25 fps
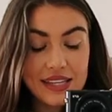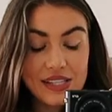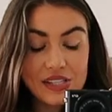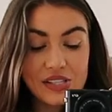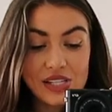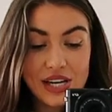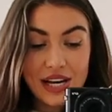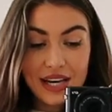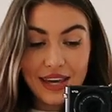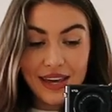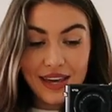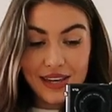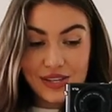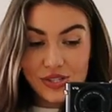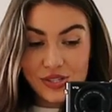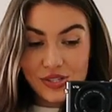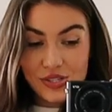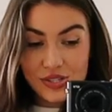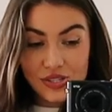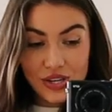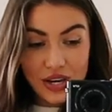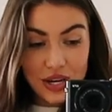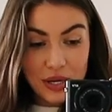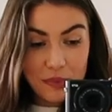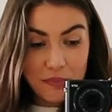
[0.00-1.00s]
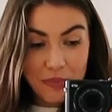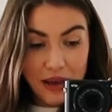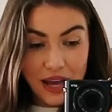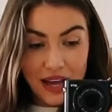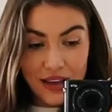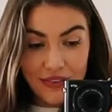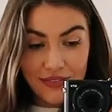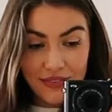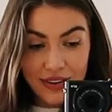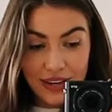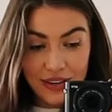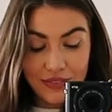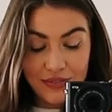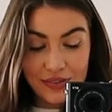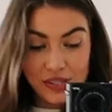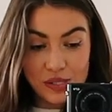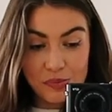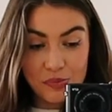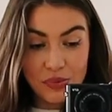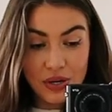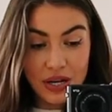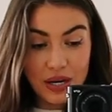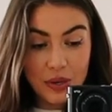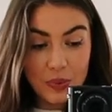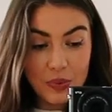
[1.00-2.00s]
This jacket is so perfect for
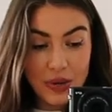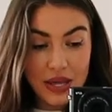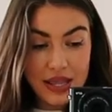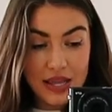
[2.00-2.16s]
spring